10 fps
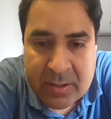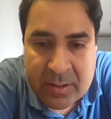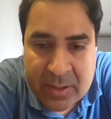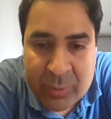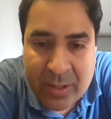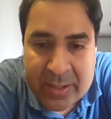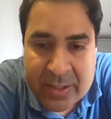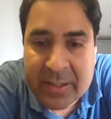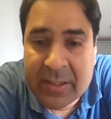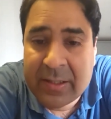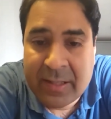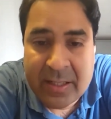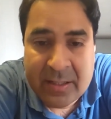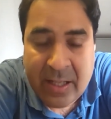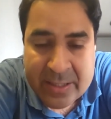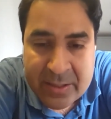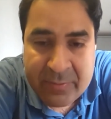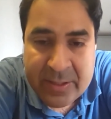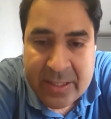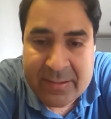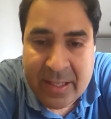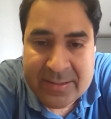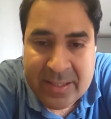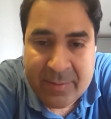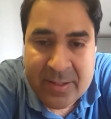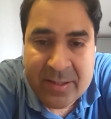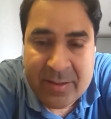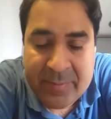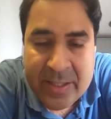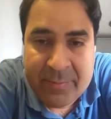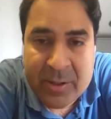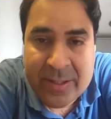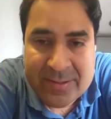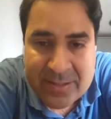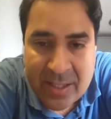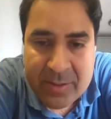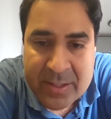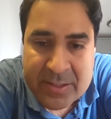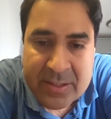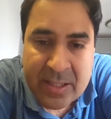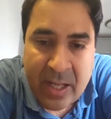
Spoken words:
news articles and activities that stem cells have been able to establish